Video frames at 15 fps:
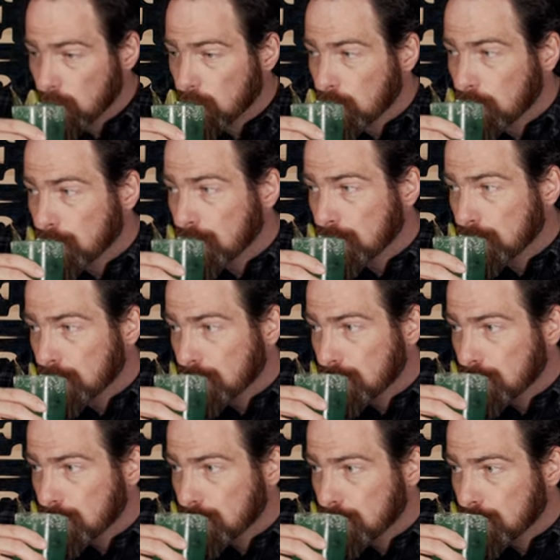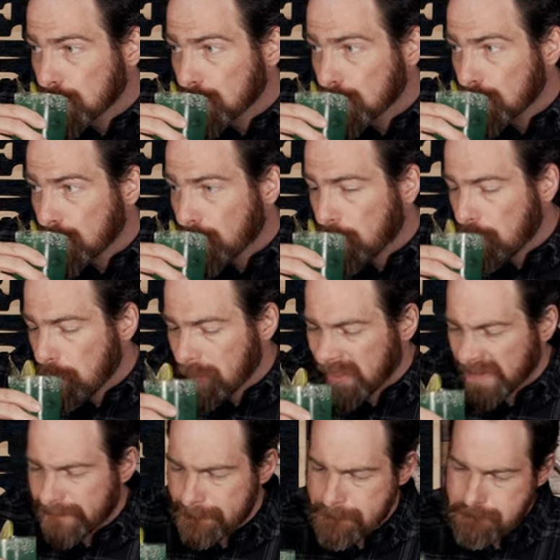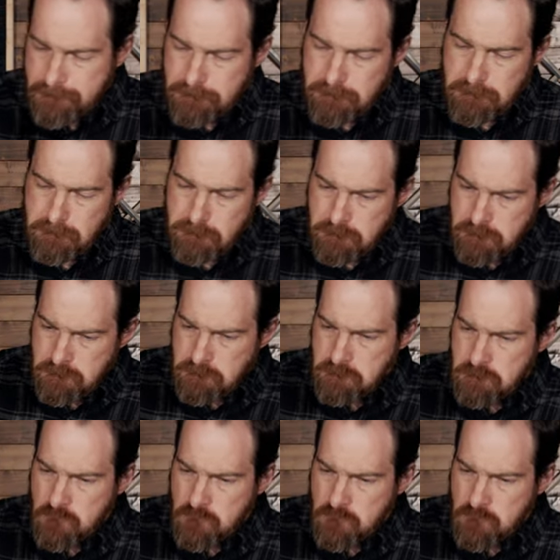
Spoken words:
[no speech]